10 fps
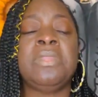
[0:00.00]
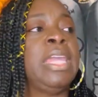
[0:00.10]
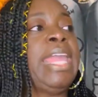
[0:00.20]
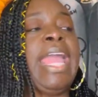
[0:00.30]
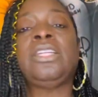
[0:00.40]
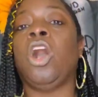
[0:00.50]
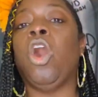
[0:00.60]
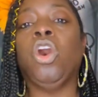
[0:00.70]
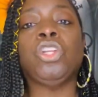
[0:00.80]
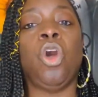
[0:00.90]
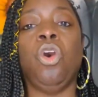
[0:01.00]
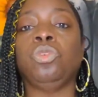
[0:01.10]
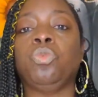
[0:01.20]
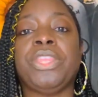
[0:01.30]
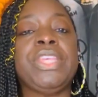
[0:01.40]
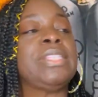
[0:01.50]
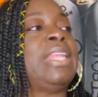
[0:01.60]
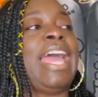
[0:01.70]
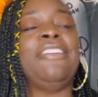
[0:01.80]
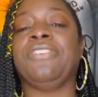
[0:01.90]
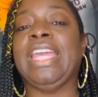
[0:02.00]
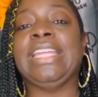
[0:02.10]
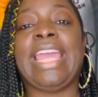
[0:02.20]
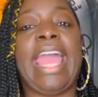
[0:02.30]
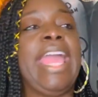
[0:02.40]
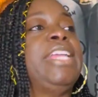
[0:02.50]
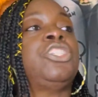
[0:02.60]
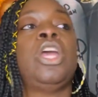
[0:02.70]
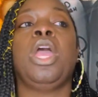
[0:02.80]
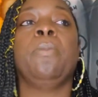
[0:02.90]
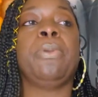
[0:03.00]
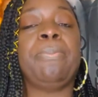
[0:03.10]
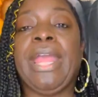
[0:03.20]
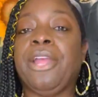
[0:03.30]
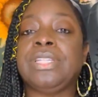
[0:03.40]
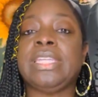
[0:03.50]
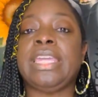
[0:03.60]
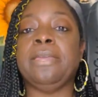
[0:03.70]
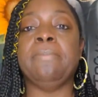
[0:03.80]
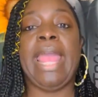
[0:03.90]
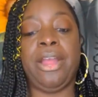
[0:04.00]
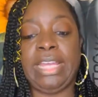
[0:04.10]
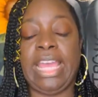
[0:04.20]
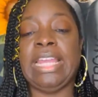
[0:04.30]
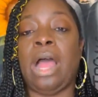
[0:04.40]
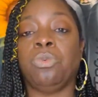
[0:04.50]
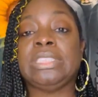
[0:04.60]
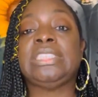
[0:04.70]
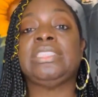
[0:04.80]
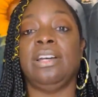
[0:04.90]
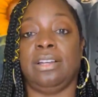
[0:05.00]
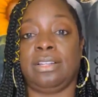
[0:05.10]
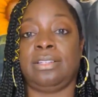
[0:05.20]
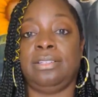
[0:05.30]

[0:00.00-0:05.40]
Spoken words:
he had gone on with his life, engaged, preparing to get married, and I was stuck.